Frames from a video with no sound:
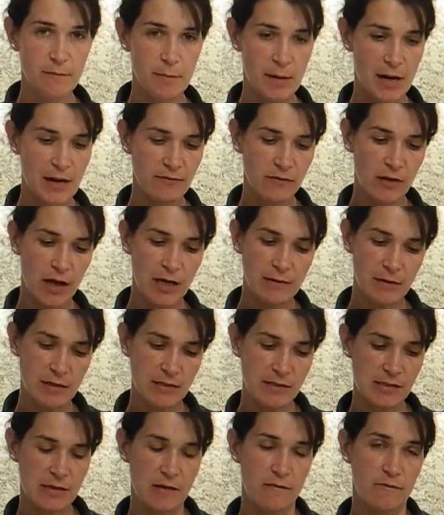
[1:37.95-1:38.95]
but I've lined my
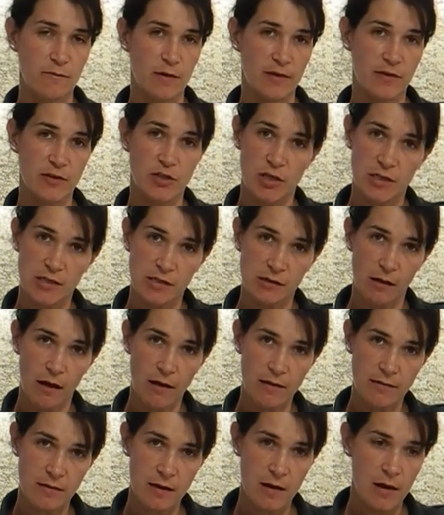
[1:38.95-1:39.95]
sieve with
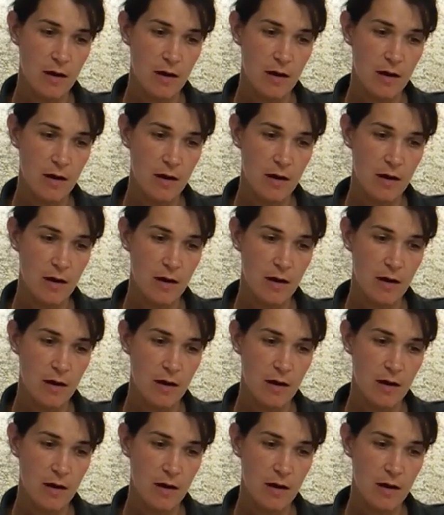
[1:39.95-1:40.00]
cheesecloth